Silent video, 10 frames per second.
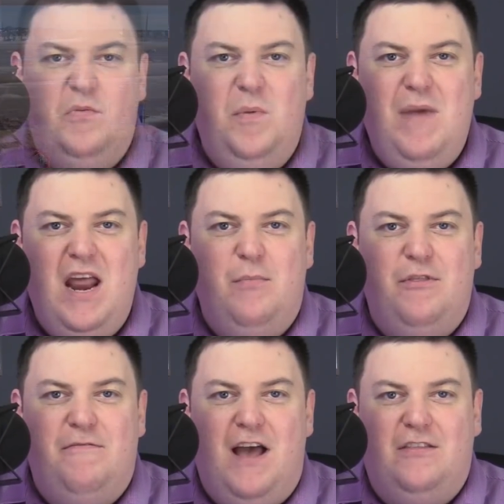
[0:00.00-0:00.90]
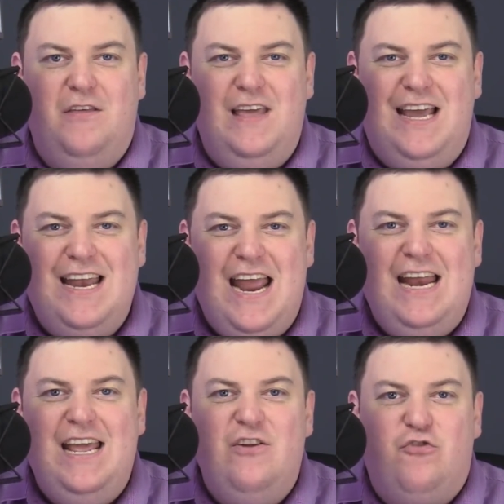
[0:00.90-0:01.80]
has been made about the fact that the
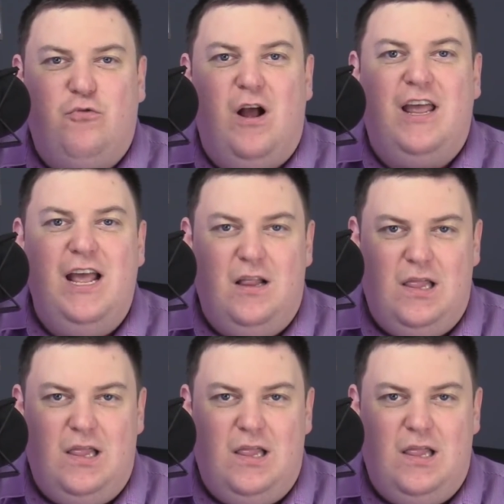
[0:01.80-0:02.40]
Canadian Trucking